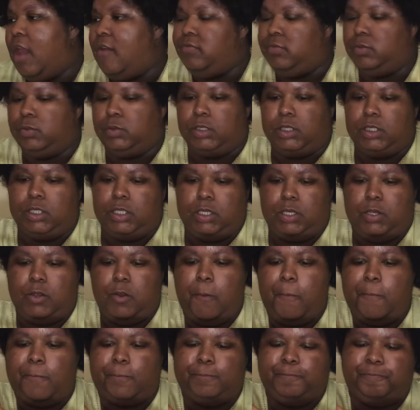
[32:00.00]
have work to
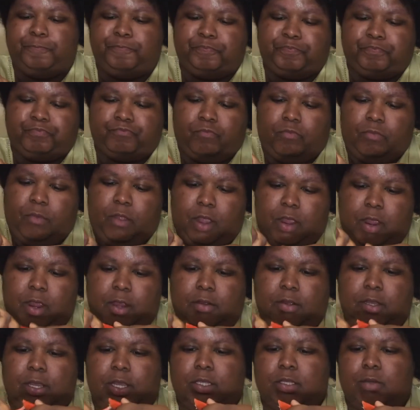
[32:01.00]
do.
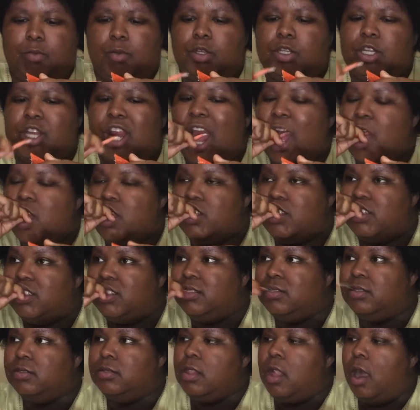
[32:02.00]
I got some work to do.
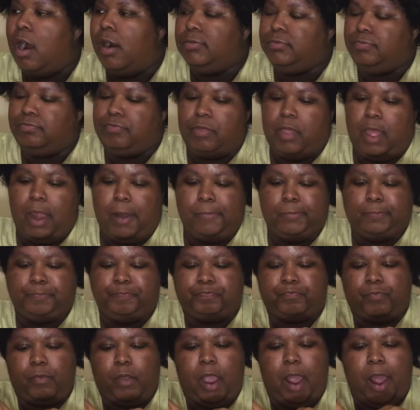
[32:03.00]
Then
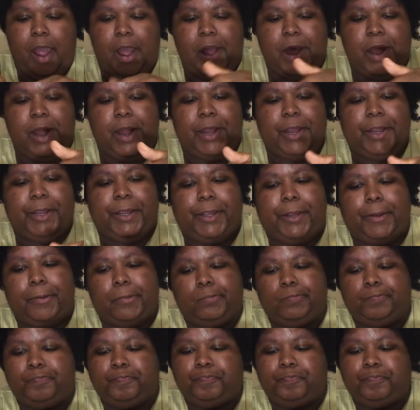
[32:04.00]
I